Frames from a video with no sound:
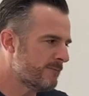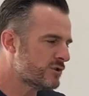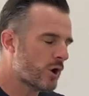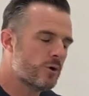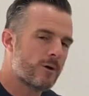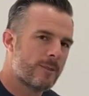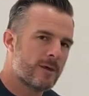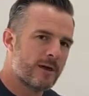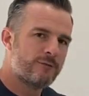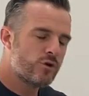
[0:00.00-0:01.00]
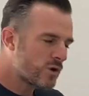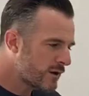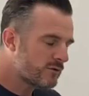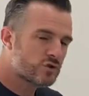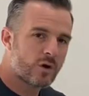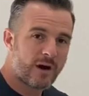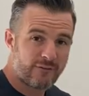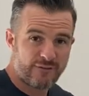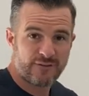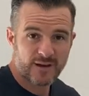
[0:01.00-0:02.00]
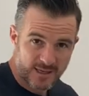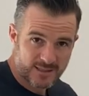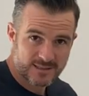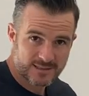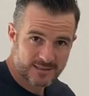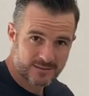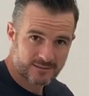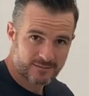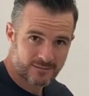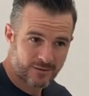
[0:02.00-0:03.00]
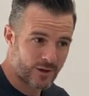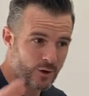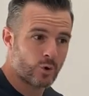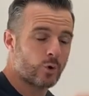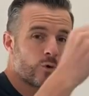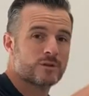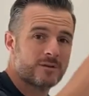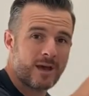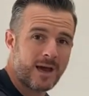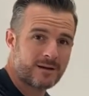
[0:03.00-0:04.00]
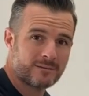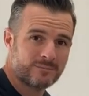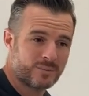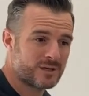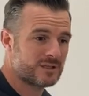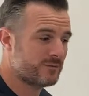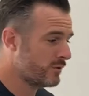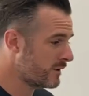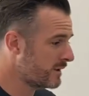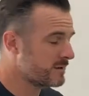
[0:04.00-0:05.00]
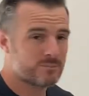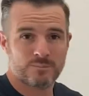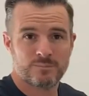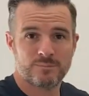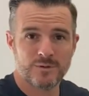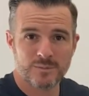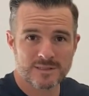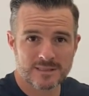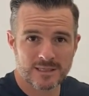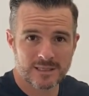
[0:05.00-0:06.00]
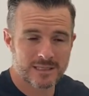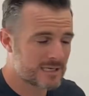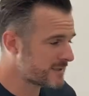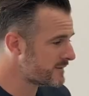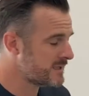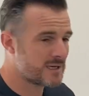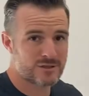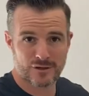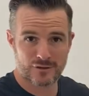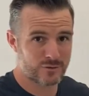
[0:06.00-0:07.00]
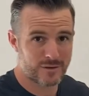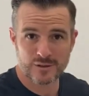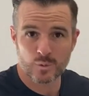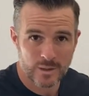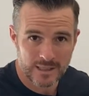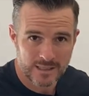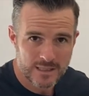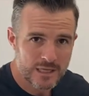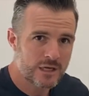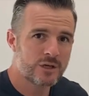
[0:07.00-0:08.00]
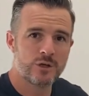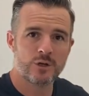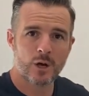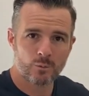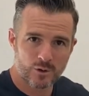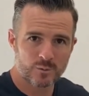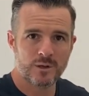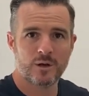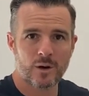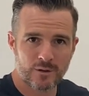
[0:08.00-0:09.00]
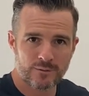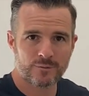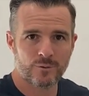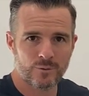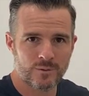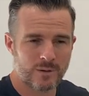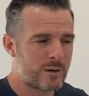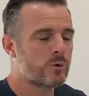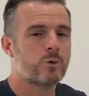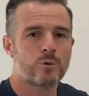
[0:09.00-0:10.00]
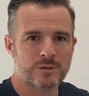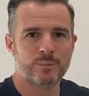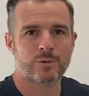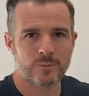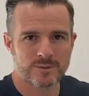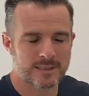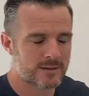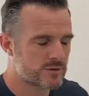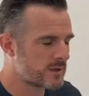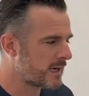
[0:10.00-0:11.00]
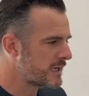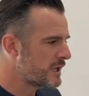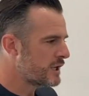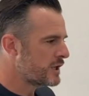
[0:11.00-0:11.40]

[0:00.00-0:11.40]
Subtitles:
So if you can try and fix the cause of that, because if you're going to, you've been sitting in a desk for 10 years, you're going to do another 20, you don't want to be going through and causing problems down the track.